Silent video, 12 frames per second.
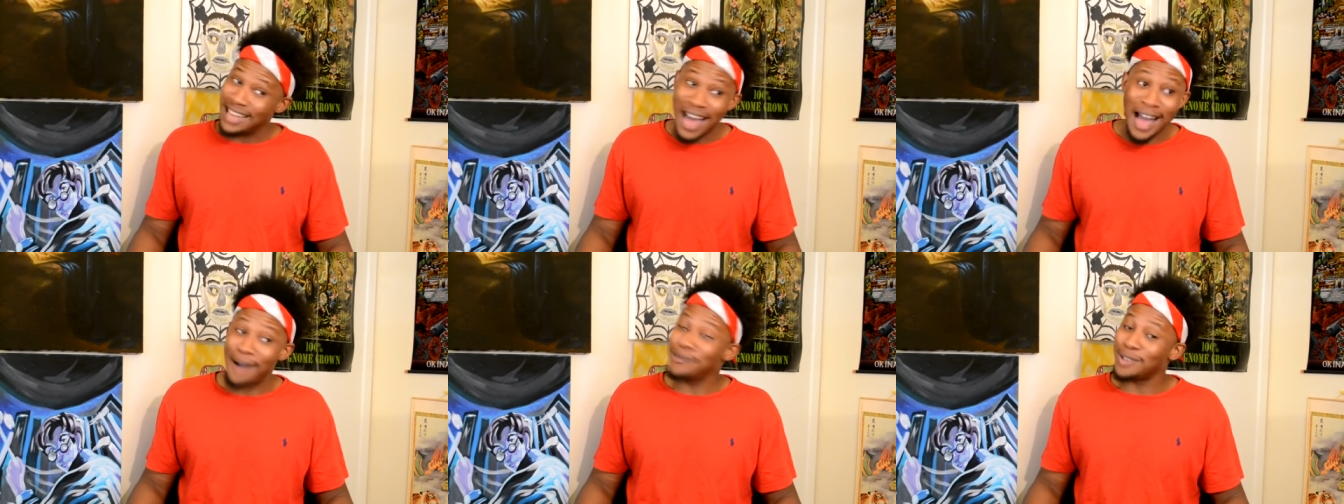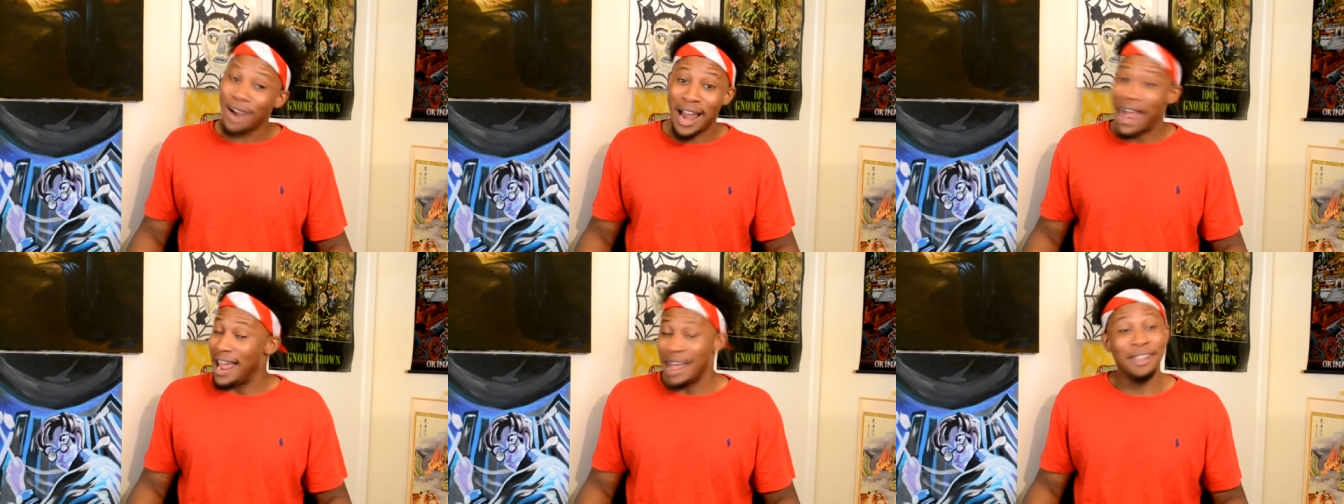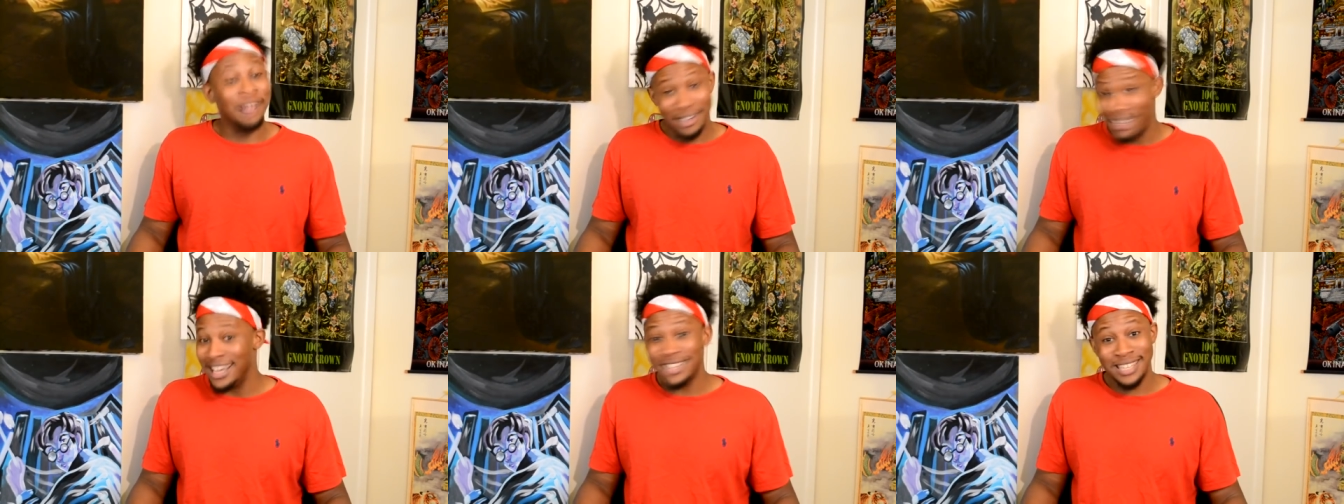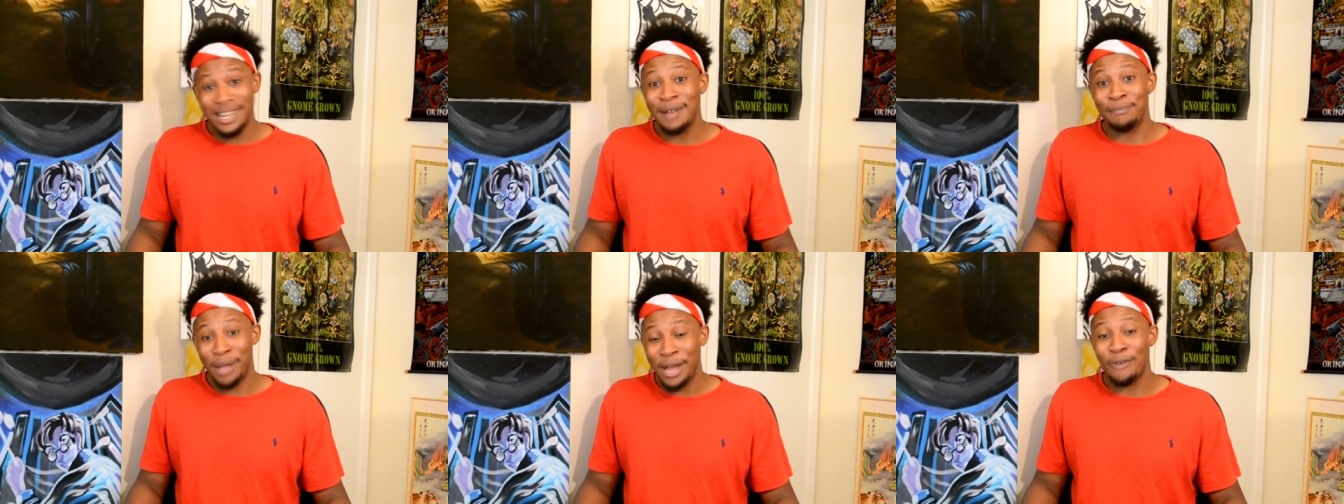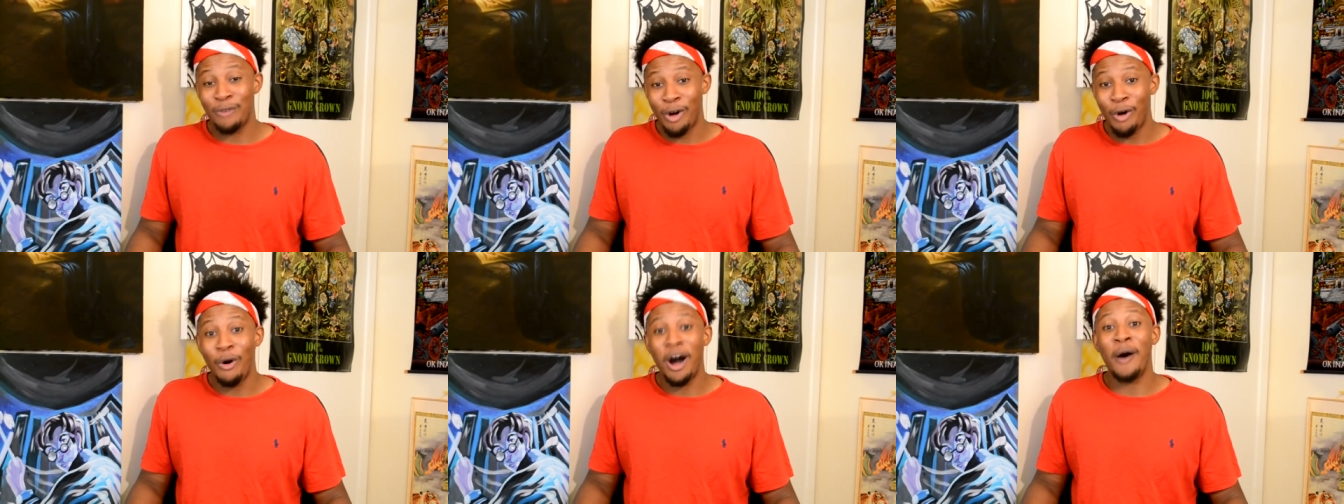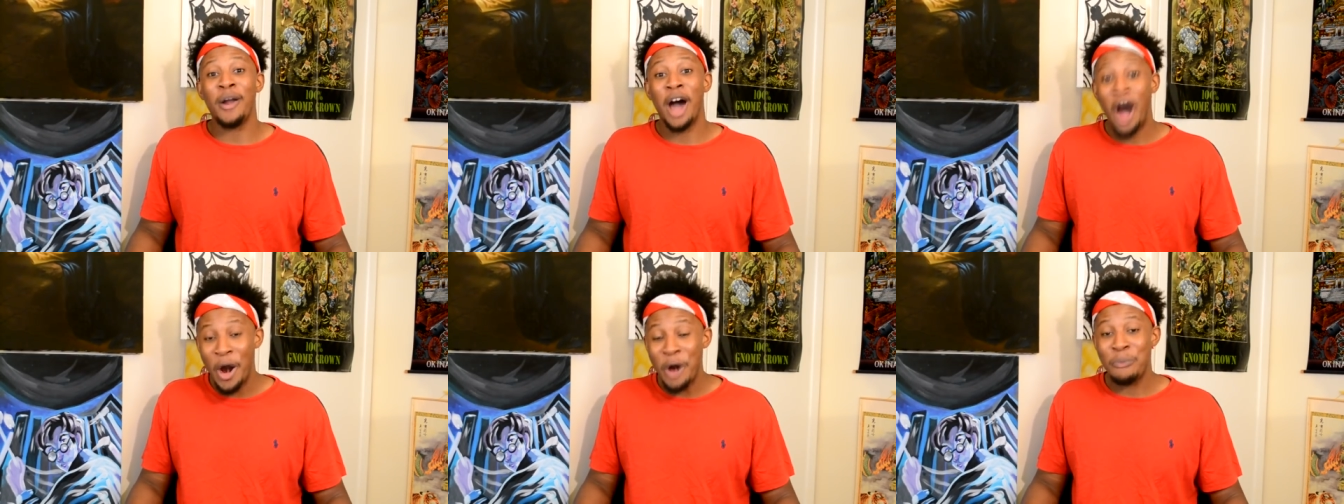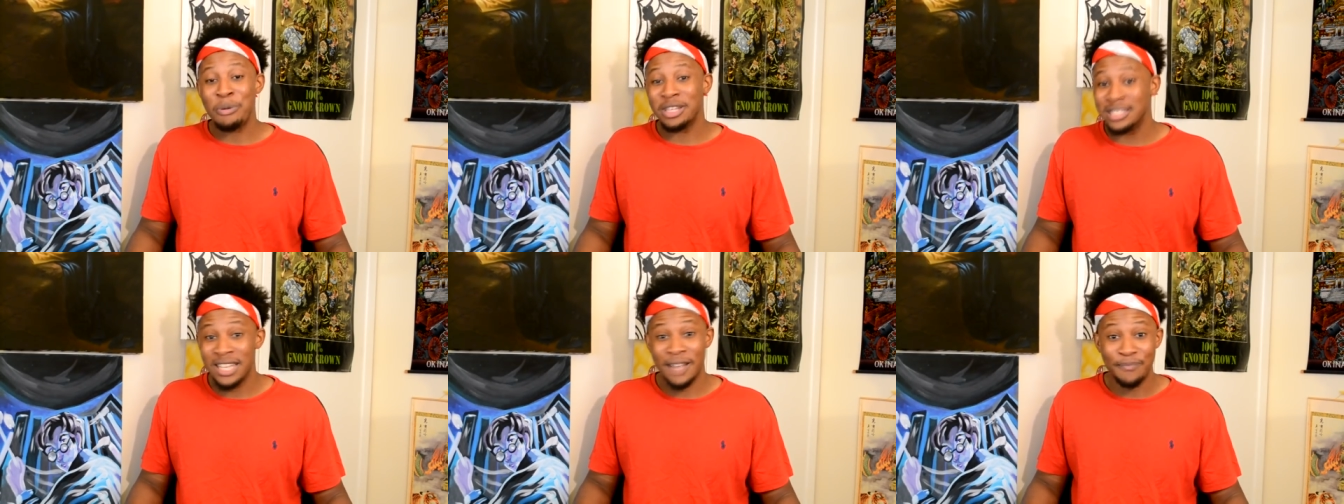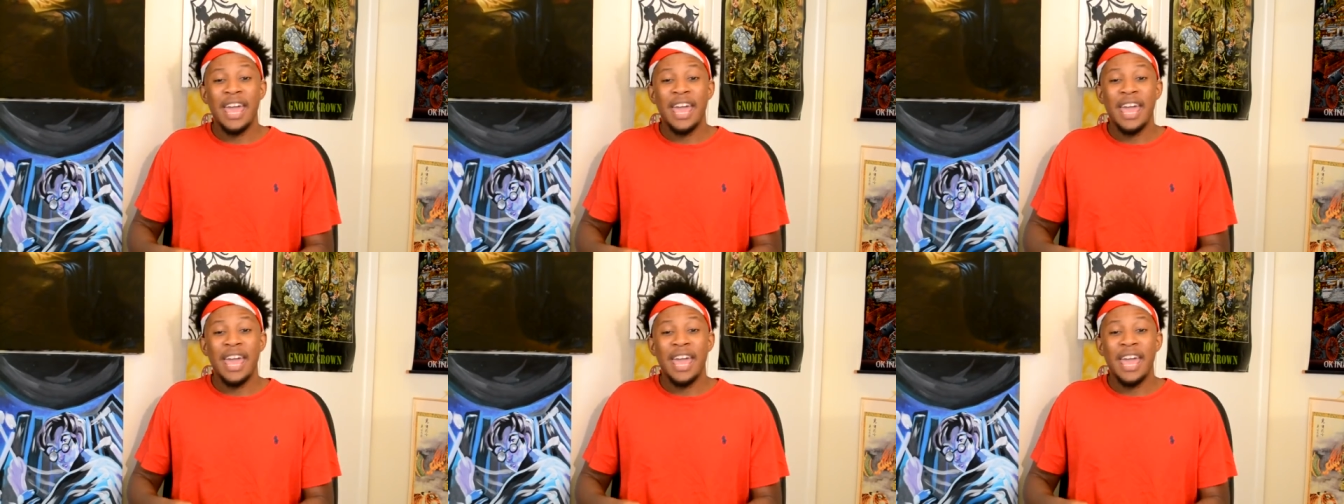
I'm sorry. I, look, it's going to play a role on 100%.